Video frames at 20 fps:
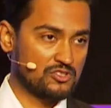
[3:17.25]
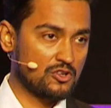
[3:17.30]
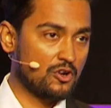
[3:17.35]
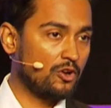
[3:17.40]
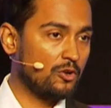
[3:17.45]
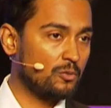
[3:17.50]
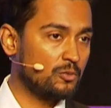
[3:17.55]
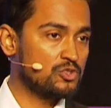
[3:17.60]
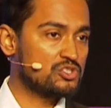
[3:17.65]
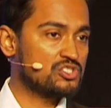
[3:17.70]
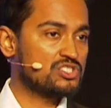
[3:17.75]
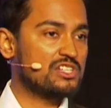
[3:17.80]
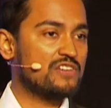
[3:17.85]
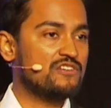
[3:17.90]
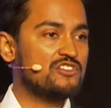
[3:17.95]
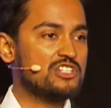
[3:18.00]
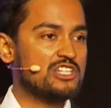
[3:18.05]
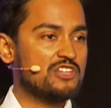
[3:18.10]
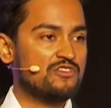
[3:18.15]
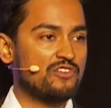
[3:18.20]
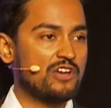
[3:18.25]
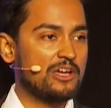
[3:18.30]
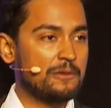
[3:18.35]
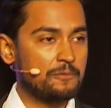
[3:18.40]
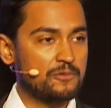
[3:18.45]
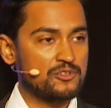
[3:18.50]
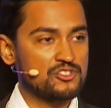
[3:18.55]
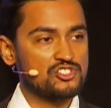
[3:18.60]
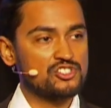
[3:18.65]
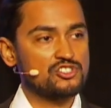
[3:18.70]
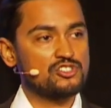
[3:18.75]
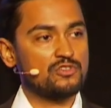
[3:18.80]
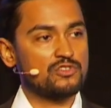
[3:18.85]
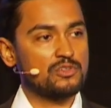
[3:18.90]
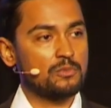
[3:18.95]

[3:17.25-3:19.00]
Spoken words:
Almost 75% of the